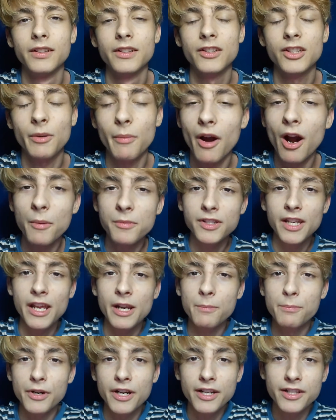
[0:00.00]
So my arm's
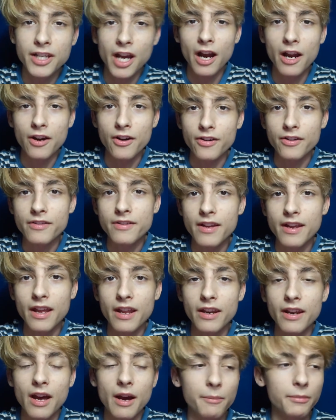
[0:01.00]
getting pretty tired,
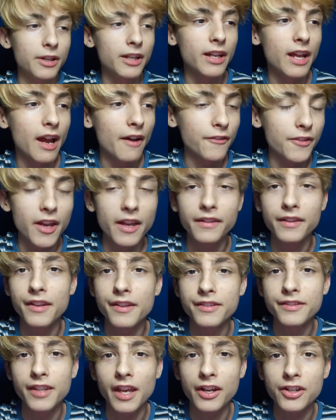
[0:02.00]
and I'm gonna have to end
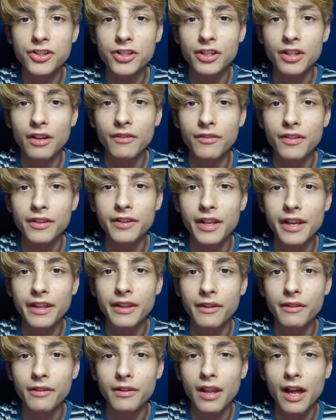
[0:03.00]
this section of the day in
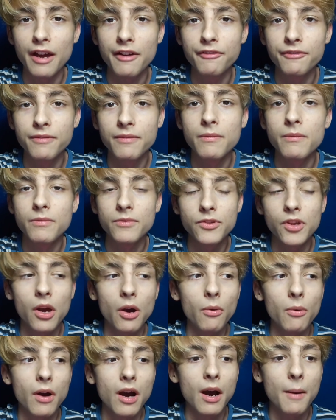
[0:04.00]
the life. So
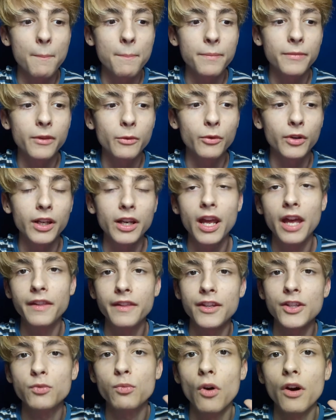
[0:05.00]
we're gonna end
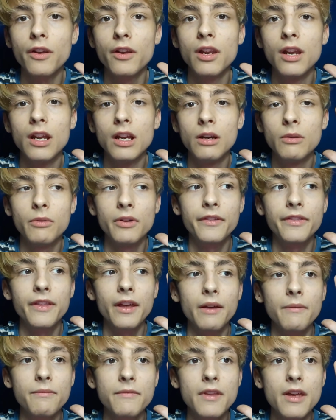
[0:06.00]
this one with
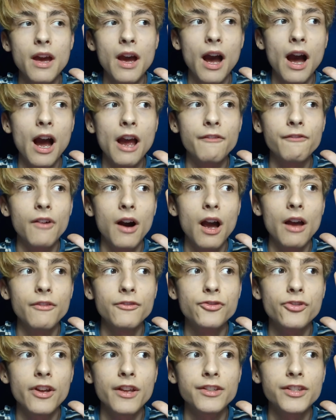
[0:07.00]
that high five
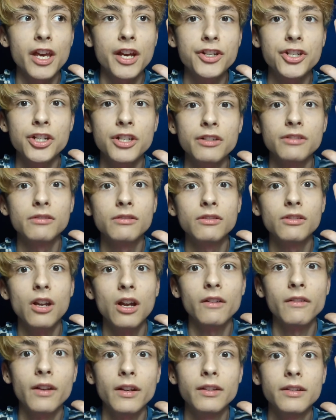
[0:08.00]
transaction.
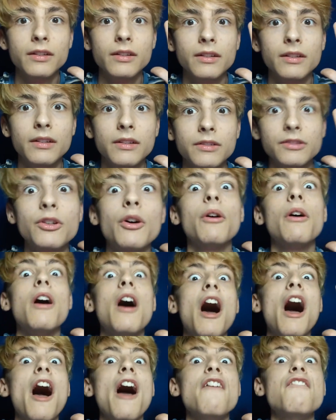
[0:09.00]
All right. So
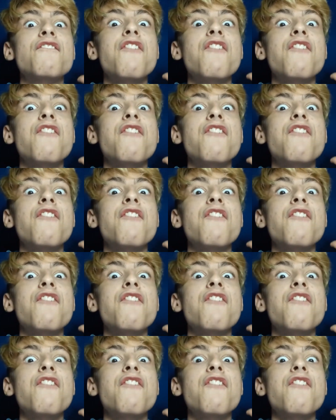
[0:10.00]
high